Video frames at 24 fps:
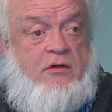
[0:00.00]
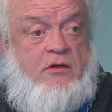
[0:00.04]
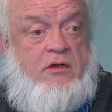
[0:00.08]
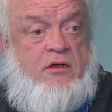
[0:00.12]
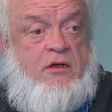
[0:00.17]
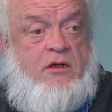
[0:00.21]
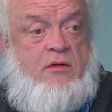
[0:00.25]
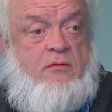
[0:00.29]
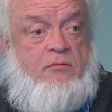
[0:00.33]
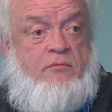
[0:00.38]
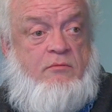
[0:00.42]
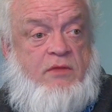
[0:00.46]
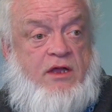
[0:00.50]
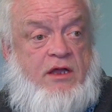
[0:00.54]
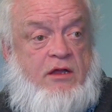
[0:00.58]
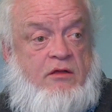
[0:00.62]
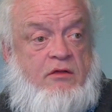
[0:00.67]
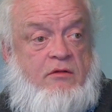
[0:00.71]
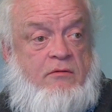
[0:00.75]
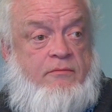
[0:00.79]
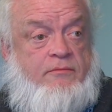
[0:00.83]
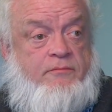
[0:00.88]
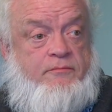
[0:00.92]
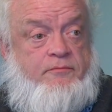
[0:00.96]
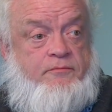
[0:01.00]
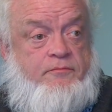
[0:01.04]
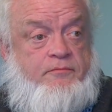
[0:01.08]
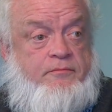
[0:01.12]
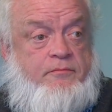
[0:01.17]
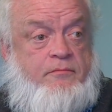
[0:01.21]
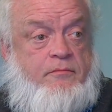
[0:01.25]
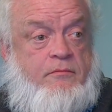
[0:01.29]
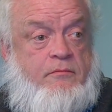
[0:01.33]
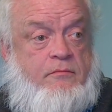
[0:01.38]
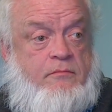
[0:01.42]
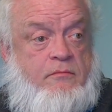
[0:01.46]
Well, you can see
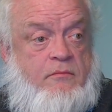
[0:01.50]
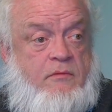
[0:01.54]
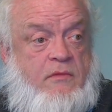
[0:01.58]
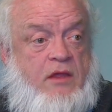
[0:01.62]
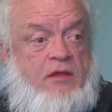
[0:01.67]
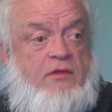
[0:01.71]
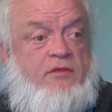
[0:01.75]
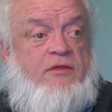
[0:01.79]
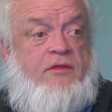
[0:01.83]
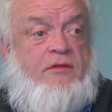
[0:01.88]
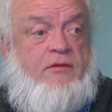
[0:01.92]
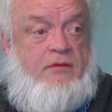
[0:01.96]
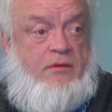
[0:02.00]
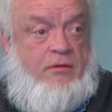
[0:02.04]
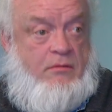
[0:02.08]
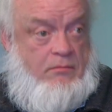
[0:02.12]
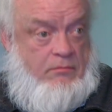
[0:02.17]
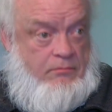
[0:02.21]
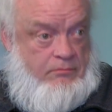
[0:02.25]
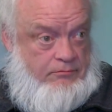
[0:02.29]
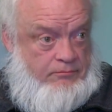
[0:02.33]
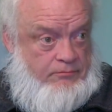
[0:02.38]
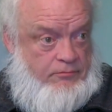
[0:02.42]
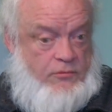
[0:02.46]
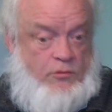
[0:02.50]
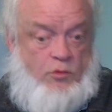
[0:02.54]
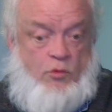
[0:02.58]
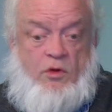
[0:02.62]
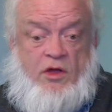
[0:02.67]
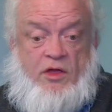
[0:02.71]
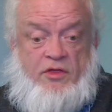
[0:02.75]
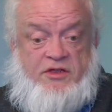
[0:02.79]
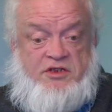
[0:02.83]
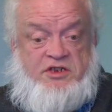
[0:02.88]
the, it's, you know, whoop, it's Well,